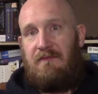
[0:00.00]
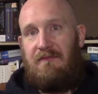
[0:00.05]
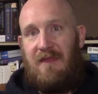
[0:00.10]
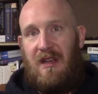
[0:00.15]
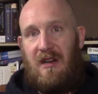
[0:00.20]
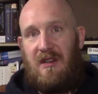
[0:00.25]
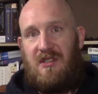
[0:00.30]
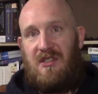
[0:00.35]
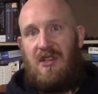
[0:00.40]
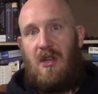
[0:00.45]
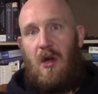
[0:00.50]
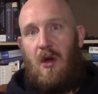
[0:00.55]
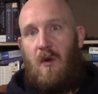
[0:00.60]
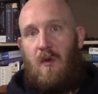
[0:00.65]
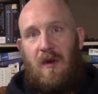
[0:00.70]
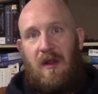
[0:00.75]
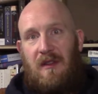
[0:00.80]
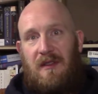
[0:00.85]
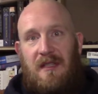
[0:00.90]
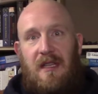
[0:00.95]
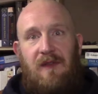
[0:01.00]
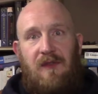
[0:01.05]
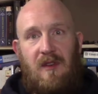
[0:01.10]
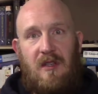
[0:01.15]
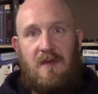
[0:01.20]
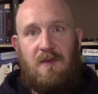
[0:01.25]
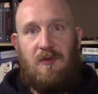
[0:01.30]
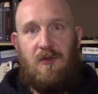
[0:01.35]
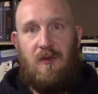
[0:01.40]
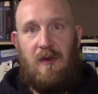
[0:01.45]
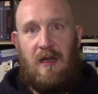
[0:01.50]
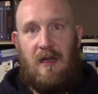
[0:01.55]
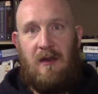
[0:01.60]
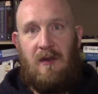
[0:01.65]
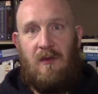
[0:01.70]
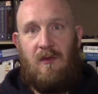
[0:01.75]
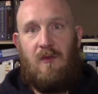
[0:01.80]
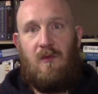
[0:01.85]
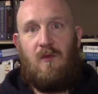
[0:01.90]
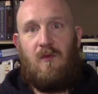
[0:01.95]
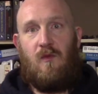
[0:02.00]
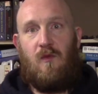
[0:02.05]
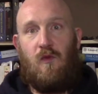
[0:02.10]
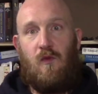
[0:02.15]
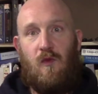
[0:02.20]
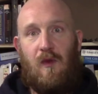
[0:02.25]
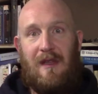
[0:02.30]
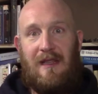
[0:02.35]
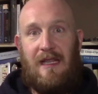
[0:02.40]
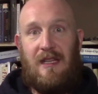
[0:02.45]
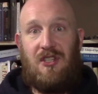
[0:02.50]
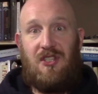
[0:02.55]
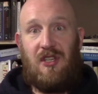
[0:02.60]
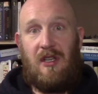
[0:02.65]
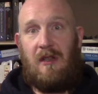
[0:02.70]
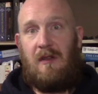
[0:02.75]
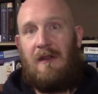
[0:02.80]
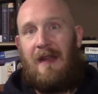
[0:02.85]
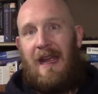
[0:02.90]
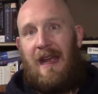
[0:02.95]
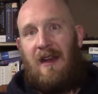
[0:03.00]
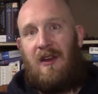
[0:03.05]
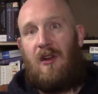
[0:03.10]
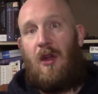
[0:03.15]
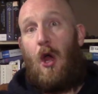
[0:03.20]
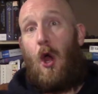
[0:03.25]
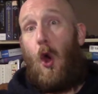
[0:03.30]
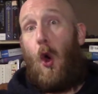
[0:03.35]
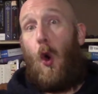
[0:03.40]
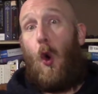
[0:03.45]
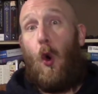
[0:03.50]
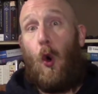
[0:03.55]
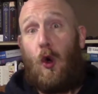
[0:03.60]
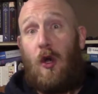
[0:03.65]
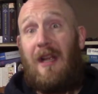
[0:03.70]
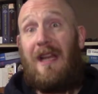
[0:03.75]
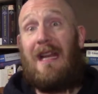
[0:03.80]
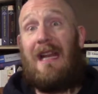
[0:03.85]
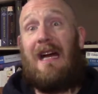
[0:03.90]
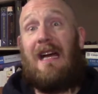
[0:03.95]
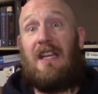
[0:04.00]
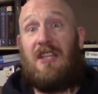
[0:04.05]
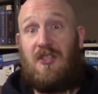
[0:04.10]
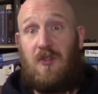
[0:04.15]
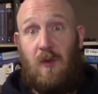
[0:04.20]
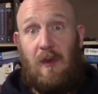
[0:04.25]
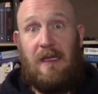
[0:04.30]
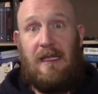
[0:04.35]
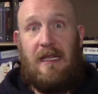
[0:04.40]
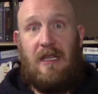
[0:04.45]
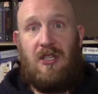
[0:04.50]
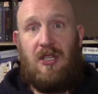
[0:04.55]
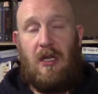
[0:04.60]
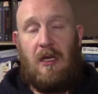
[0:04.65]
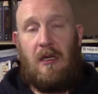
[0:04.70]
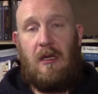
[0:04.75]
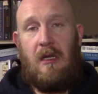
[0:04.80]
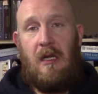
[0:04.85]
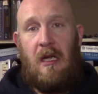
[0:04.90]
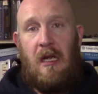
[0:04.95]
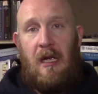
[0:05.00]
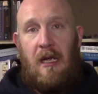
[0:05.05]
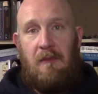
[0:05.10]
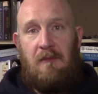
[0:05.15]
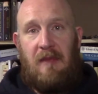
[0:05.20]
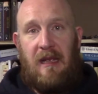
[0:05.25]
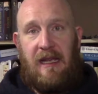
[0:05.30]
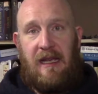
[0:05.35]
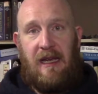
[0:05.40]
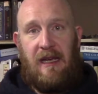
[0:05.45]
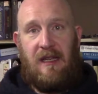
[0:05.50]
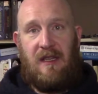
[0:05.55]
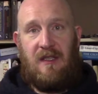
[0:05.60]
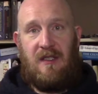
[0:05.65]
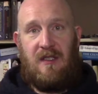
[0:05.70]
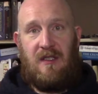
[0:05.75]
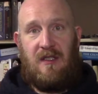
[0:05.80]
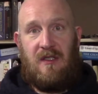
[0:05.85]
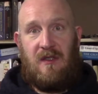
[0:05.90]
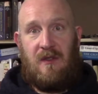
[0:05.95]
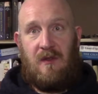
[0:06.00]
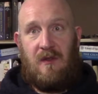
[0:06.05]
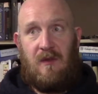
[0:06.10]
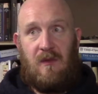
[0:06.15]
There's no real difference between religion and organized religion, because